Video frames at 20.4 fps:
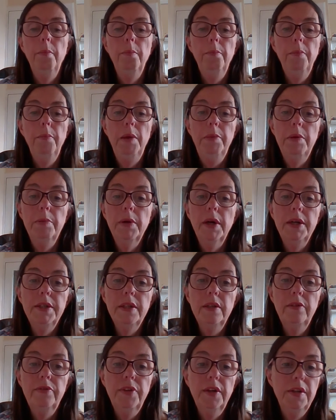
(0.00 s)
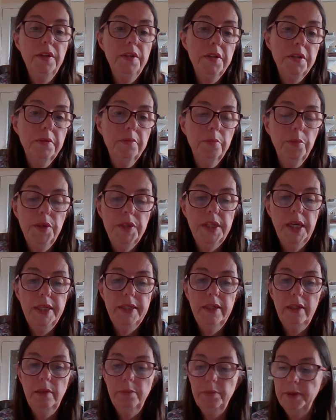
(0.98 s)
Mamie Martin Fund was
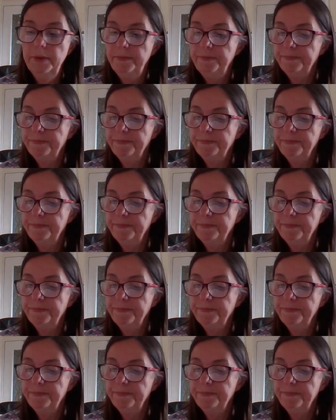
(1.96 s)
set up.